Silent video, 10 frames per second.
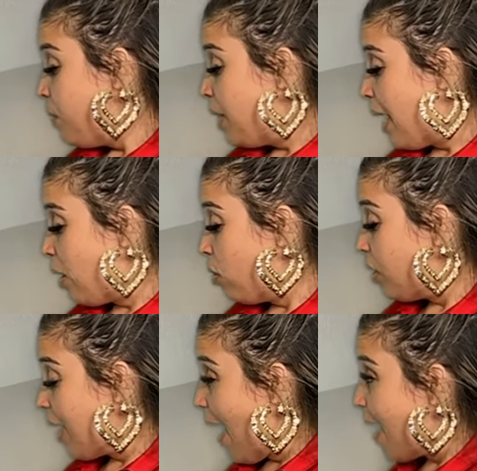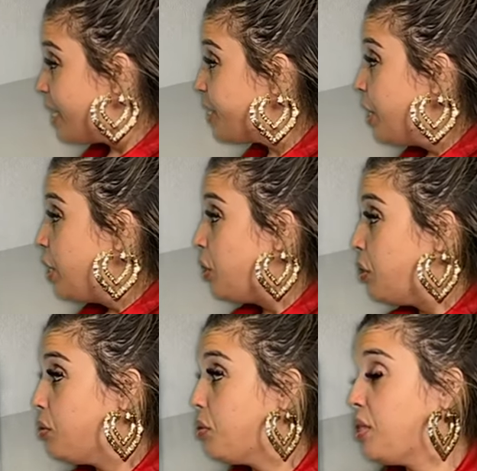Now, cash,
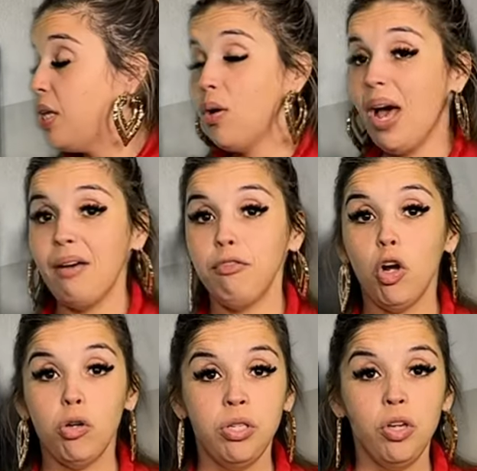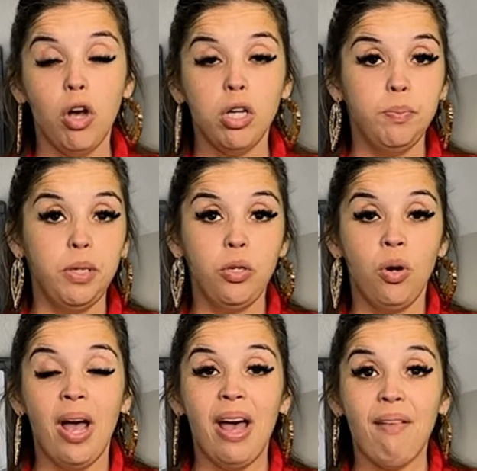you still have closing costs, but you
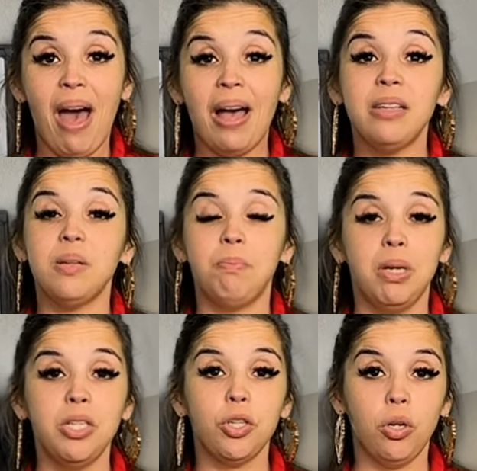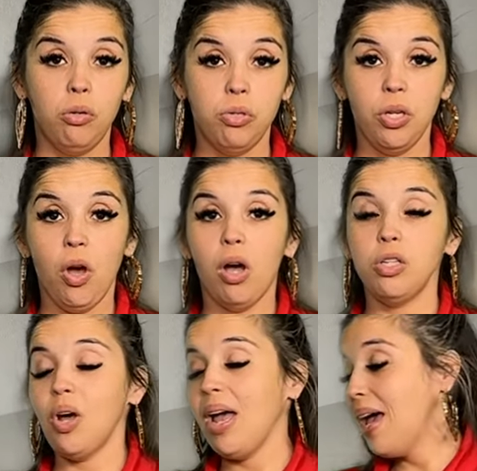don't have as much closing
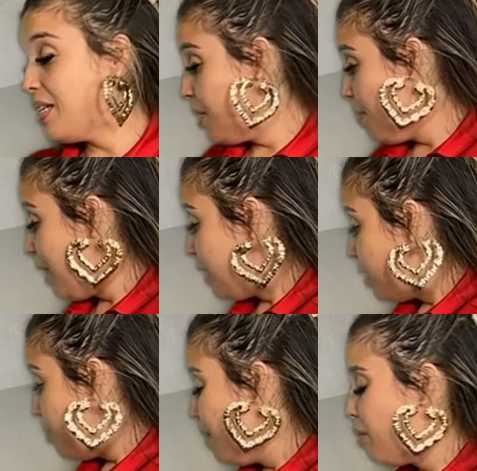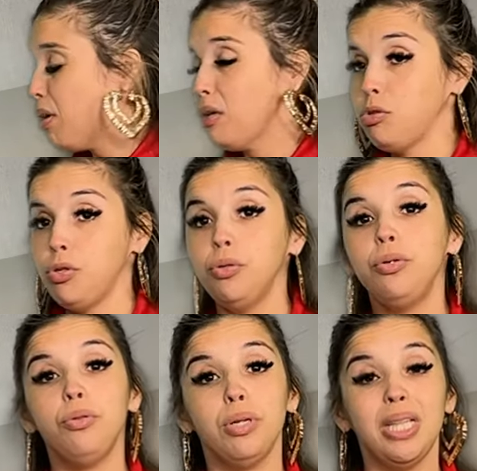costs. So I estimate it to be around two
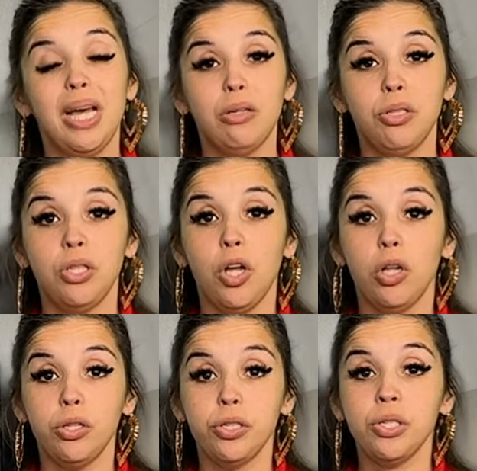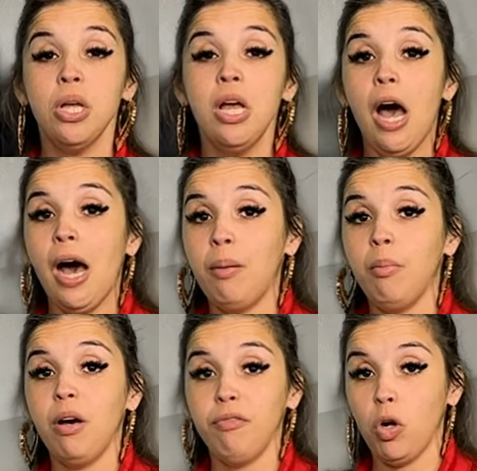to three thousand um, dollars
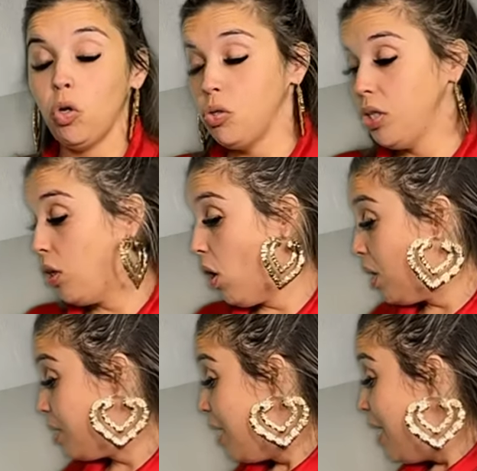of closing costs.